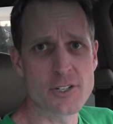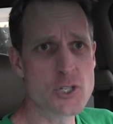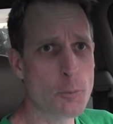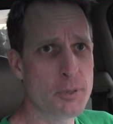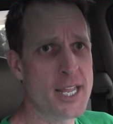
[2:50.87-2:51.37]

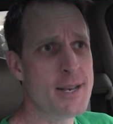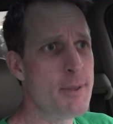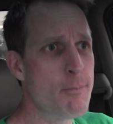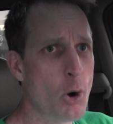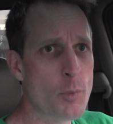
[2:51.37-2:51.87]
There's no plan
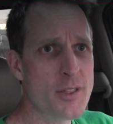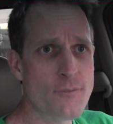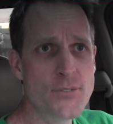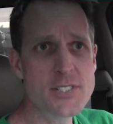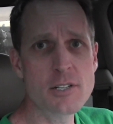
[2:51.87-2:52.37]
to be born with
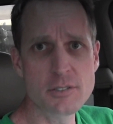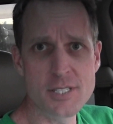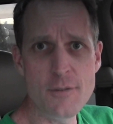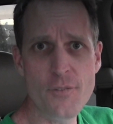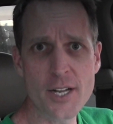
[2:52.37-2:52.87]
a physical
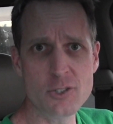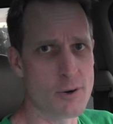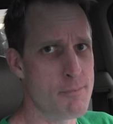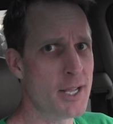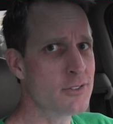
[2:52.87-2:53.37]
defect
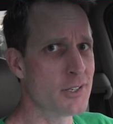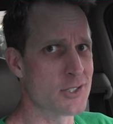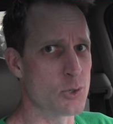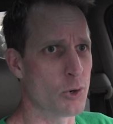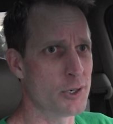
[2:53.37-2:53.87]
or a mental
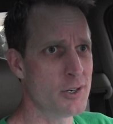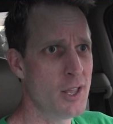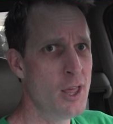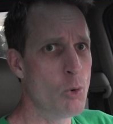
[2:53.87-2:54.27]
disorder.